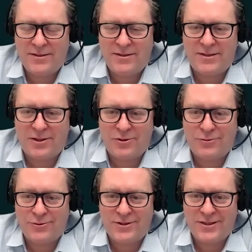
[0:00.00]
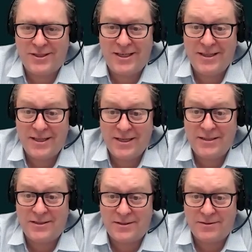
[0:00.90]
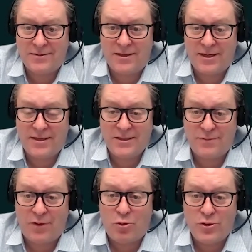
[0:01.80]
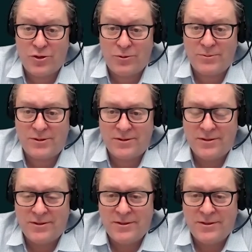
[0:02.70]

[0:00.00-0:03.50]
cells in these volumes.